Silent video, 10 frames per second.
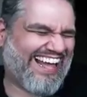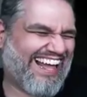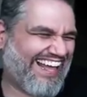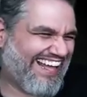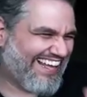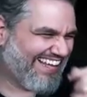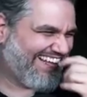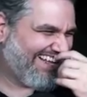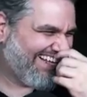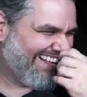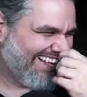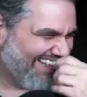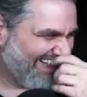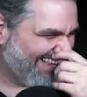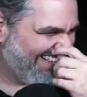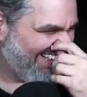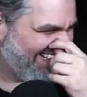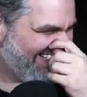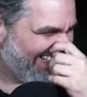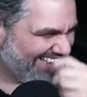I really thought it was that. Shit, I
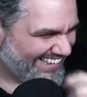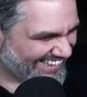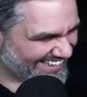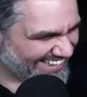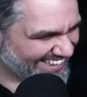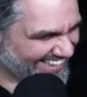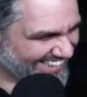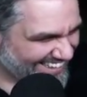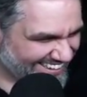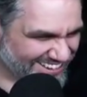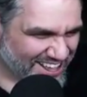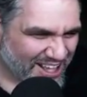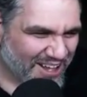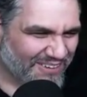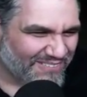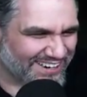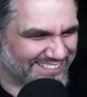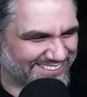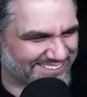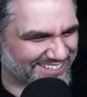can't, dude. What
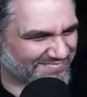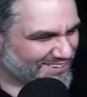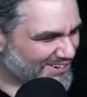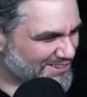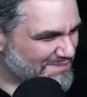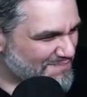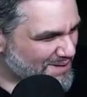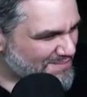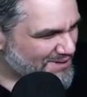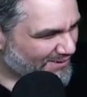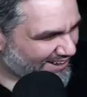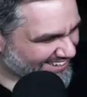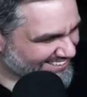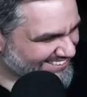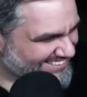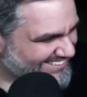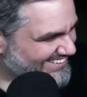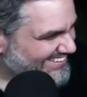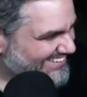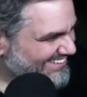did you think Milk of the Puppy was?
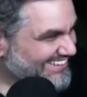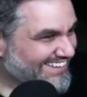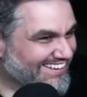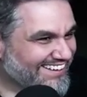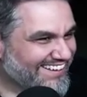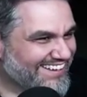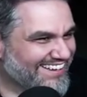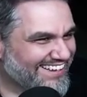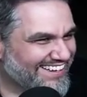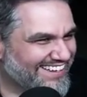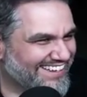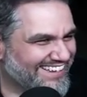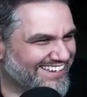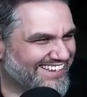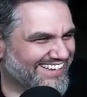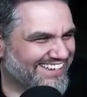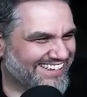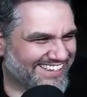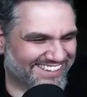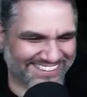I don't know. I just thought I was called
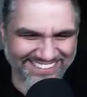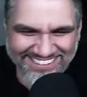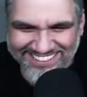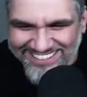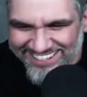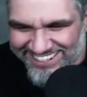that. I didn't know why.